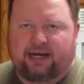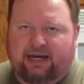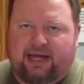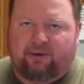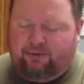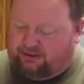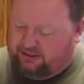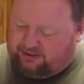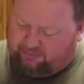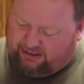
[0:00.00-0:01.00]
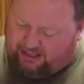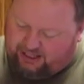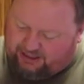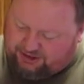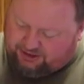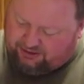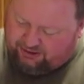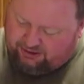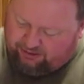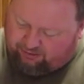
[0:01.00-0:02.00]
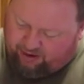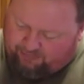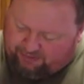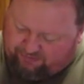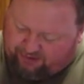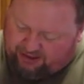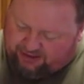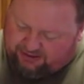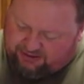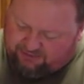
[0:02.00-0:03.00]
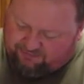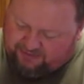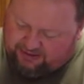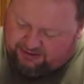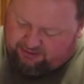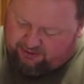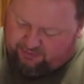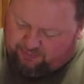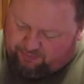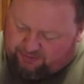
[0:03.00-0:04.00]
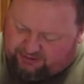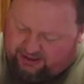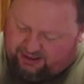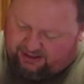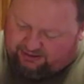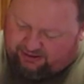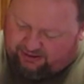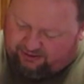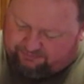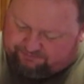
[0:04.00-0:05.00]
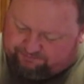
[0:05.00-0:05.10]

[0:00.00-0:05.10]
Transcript: I kind of want these to be Cajun crappie fillets. So I'm going to put that out there.